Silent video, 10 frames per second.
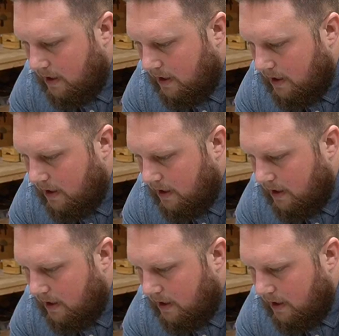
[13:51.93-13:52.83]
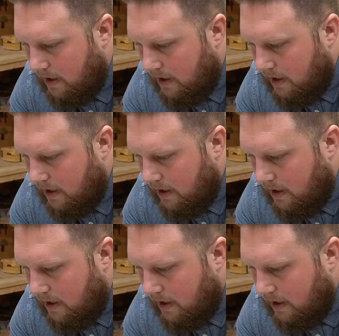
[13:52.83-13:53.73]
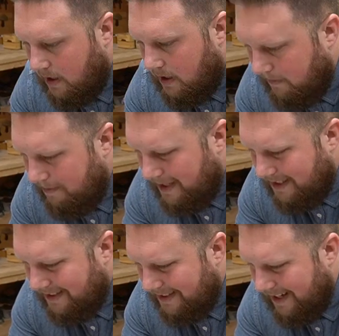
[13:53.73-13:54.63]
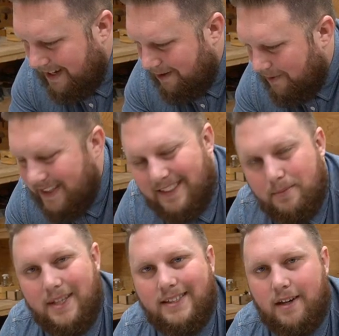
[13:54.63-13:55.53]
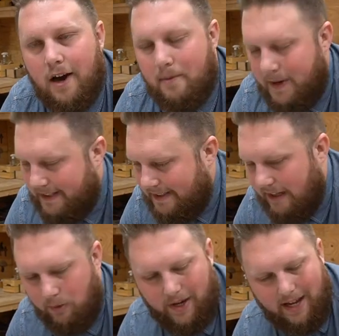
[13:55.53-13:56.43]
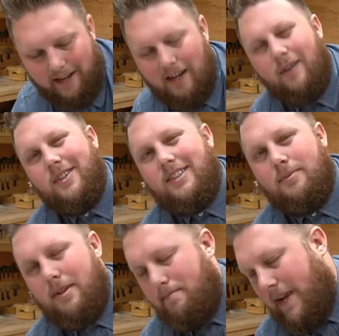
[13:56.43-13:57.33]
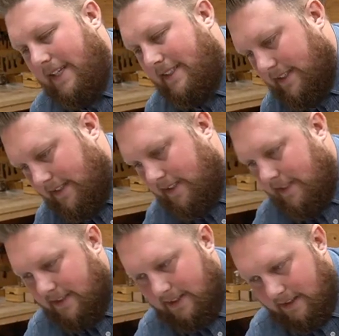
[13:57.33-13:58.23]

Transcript: um, let me just uh, read some of these comments now that we kind of covered some of the bases. Because